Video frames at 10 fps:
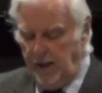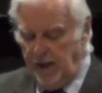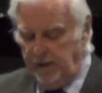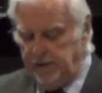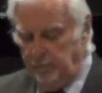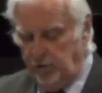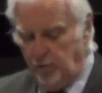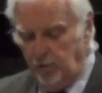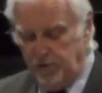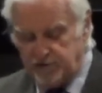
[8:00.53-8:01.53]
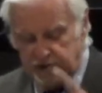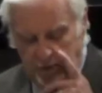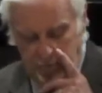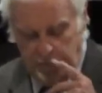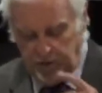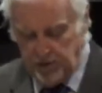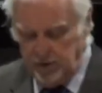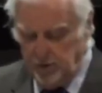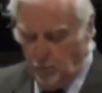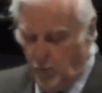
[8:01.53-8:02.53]
and they recorded some
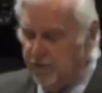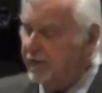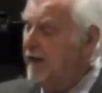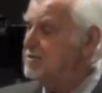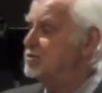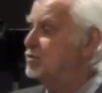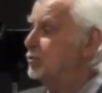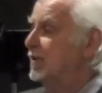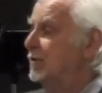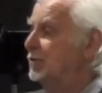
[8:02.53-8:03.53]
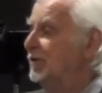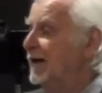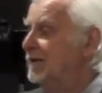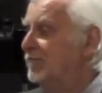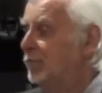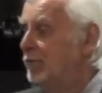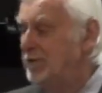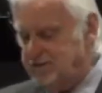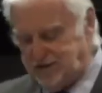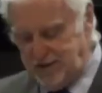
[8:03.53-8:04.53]
1,394
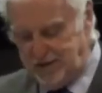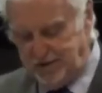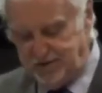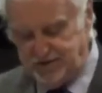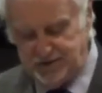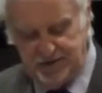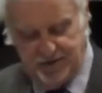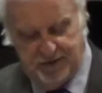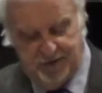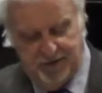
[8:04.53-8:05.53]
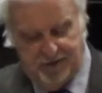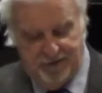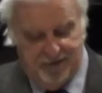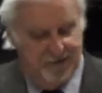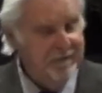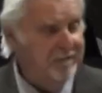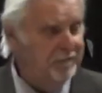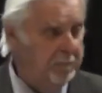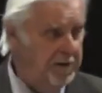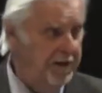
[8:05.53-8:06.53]
descendants
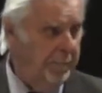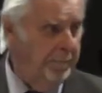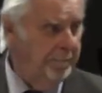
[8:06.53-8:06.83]
from him.